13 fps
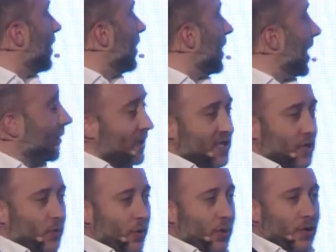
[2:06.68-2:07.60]
How does
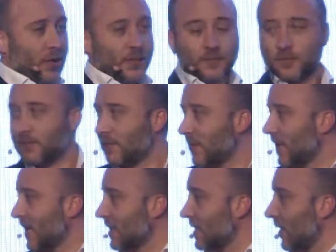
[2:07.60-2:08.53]
it work?
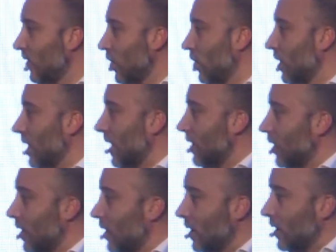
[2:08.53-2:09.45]
Let's have a look at
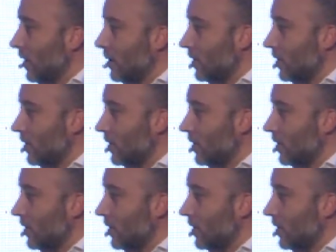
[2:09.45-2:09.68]
the